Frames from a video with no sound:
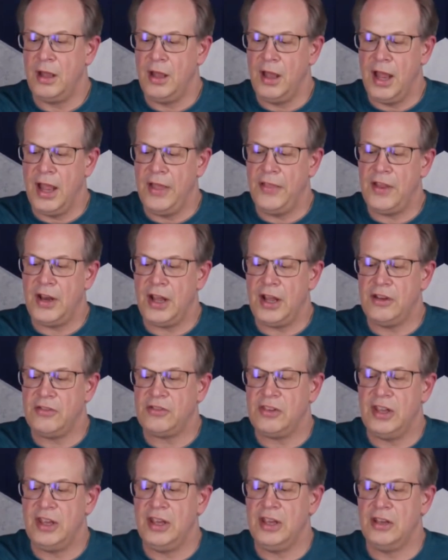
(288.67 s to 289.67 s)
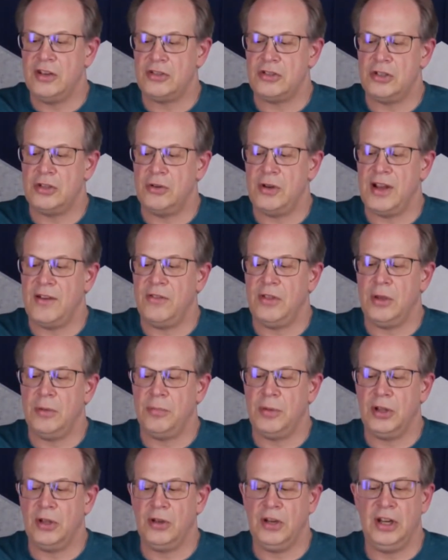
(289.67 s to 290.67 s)
And the nice thing is you do have the
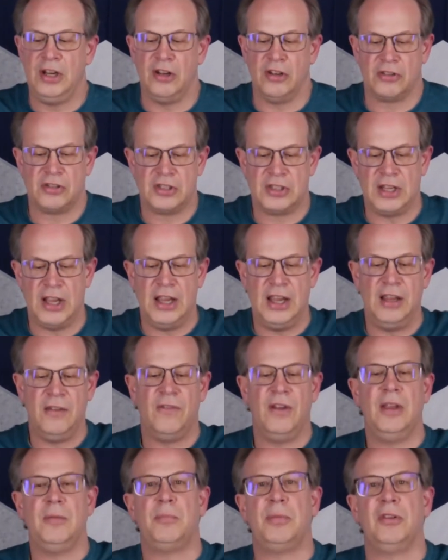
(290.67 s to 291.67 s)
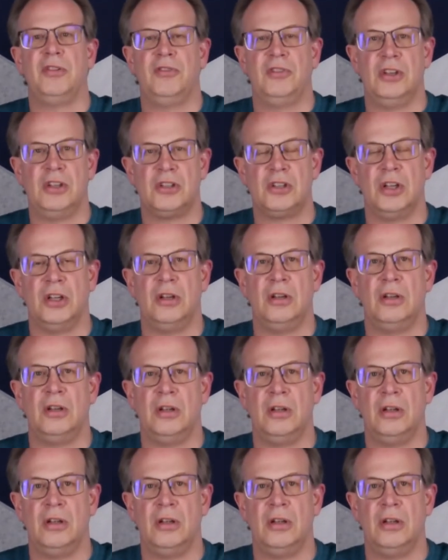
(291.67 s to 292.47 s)
ability to save a position,